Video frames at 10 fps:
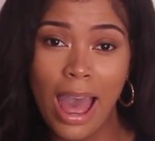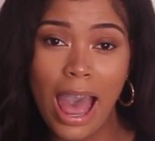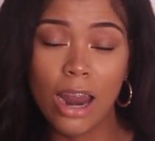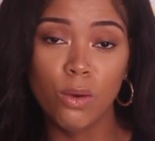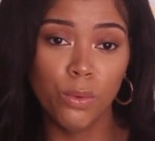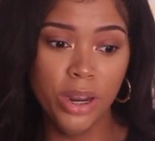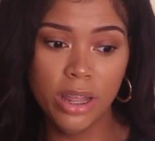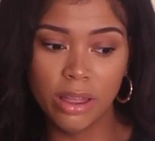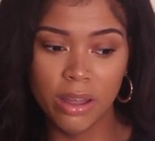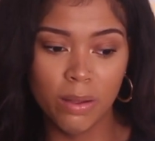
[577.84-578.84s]
how to
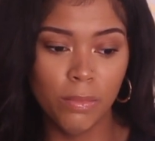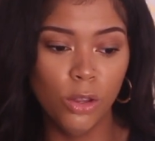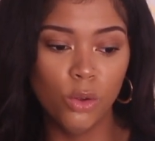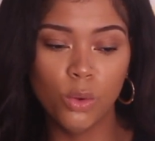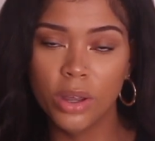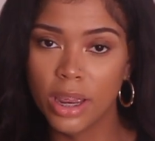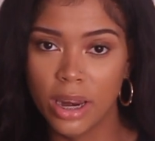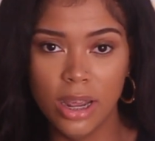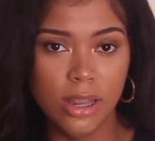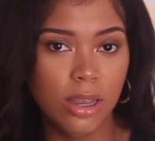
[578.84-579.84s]
read them. Little quick and
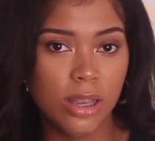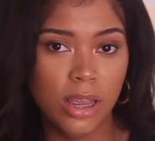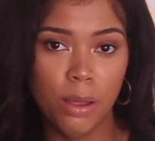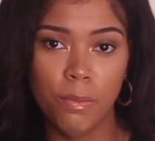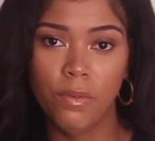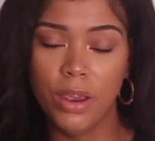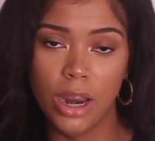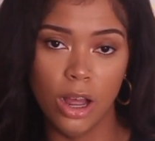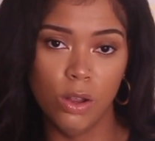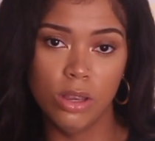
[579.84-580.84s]
easy tip
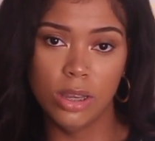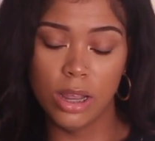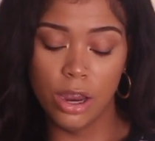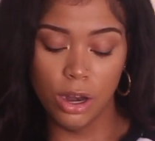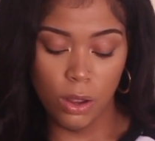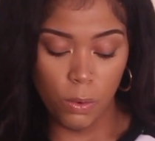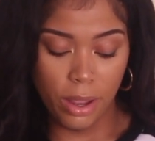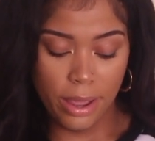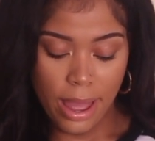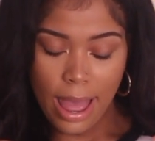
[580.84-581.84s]
video to say, you know
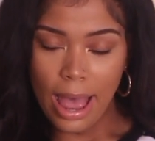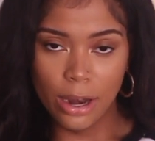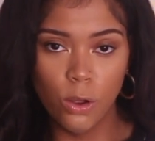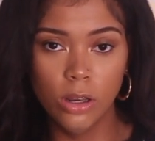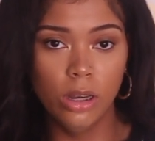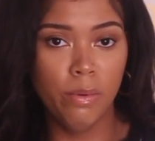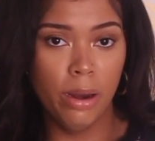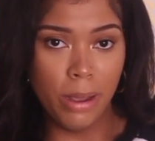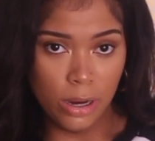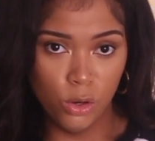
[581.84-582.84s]
what, I know a little bit
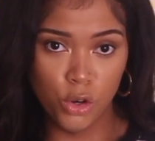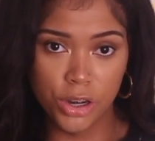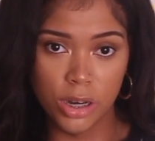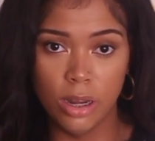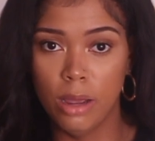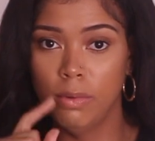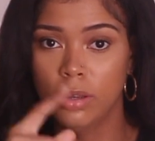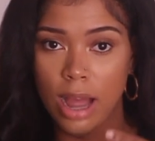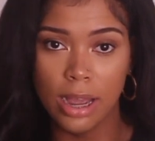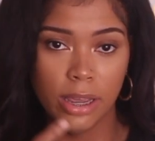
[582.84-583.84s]
about nutrition
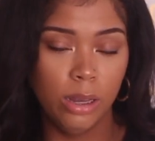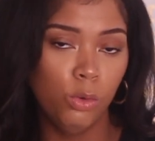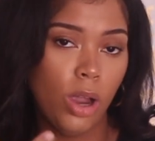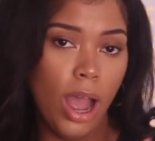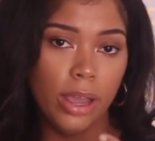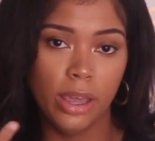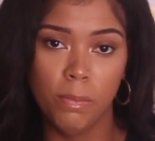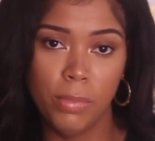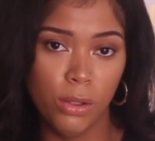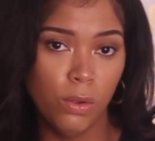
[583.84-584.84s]
labels, I can keep trying,
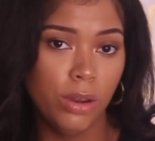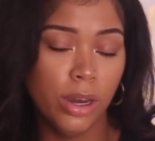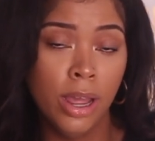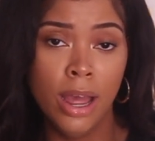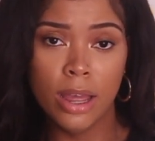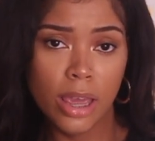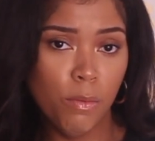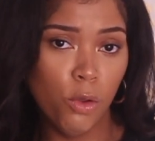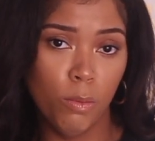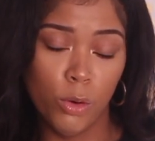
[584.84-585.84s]
keep building,
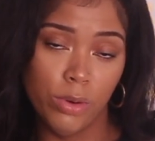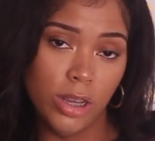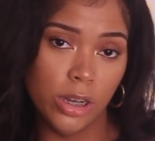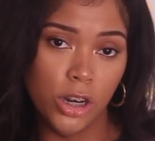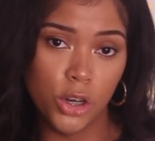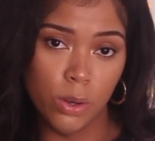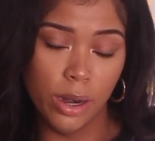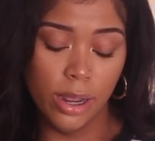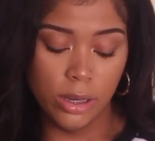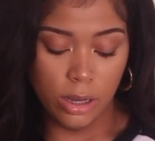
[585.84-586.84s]
keep doing more research on
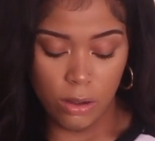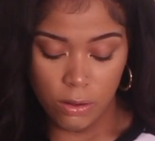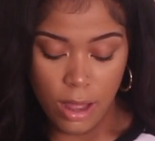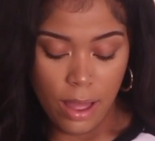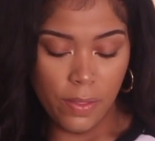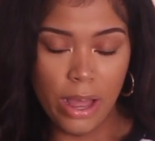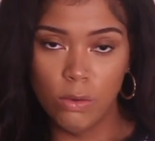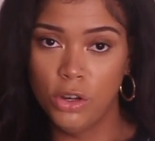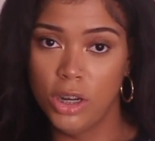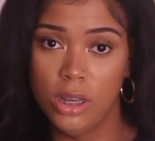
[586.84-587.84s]
it. So that
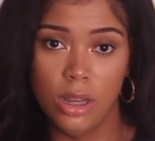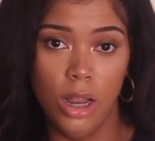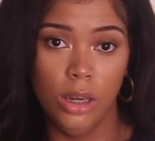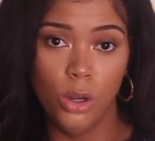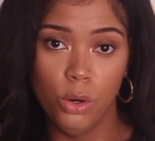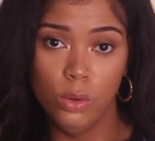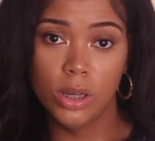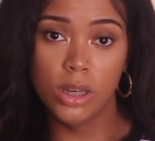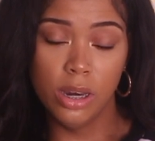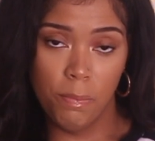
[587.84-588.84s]
was just a little
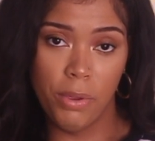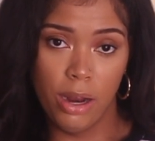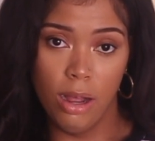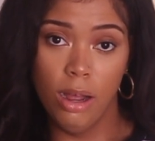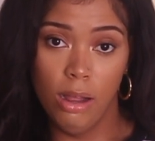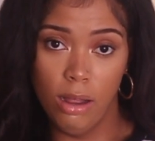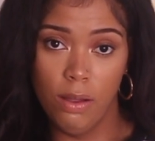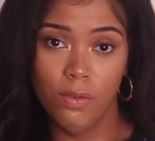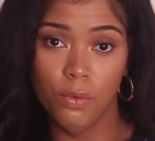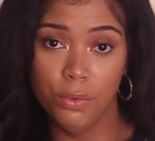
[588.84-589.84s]
snippet
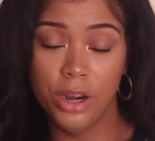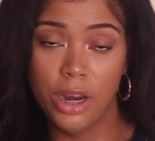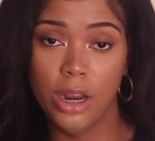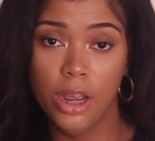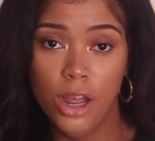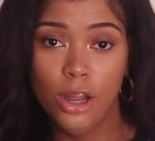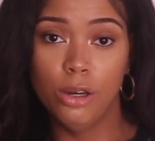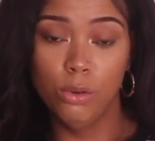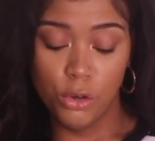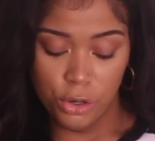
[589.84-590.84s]
of reading
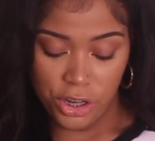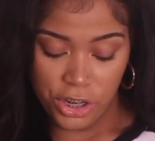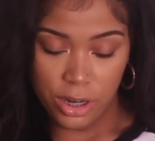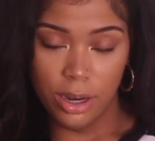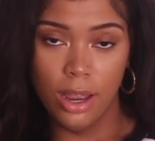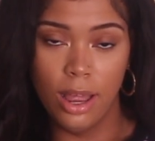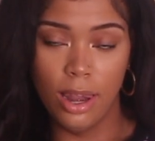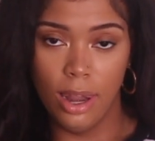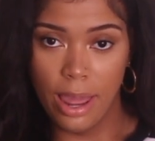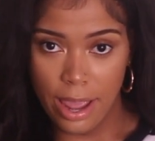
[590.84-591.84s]
nutrition
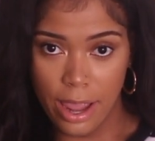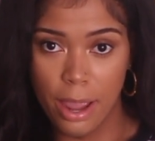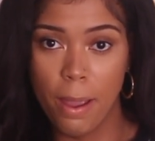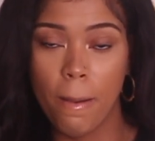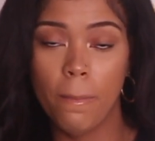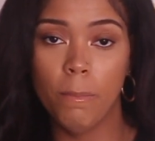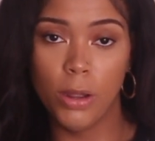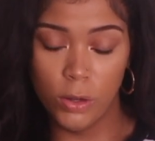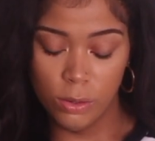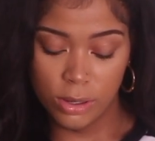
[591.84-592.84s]

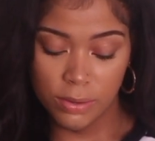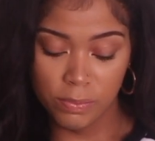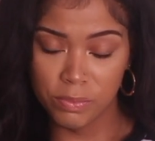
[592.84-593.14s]
labels.